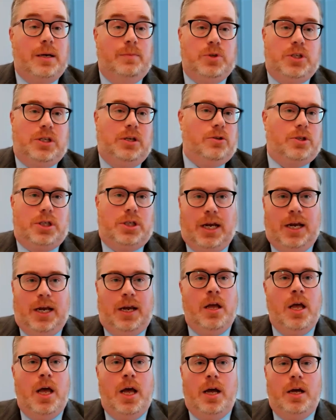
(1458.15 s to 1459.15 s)
I'm still
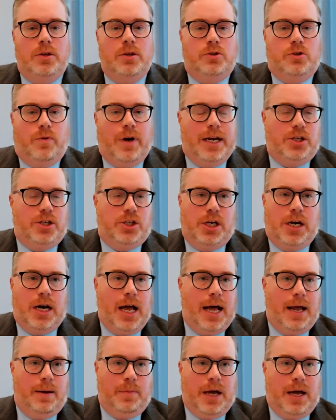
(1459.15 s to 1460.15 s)
sitting duration
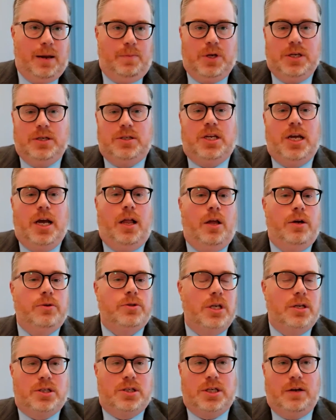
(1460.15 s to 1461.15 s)
on PCLO is
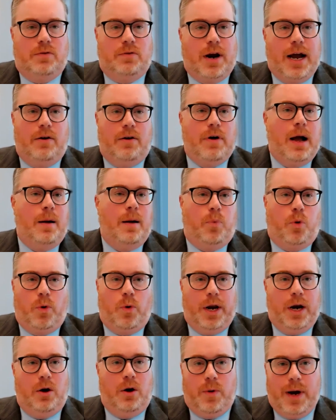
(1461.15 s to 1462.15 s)
going to sit right around
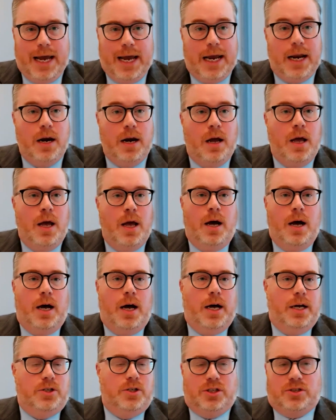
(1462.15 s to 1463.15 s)

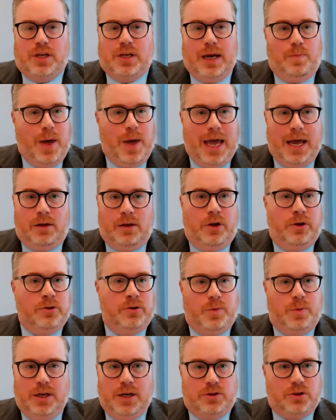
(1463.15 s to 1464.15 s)
0.08, just like bank
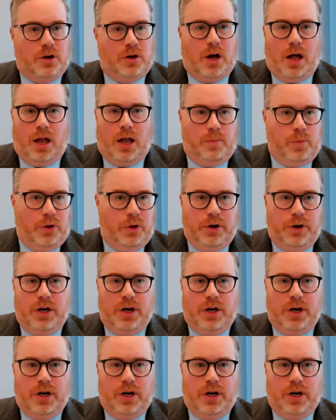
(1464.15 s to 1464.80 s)
loans, because they're callable.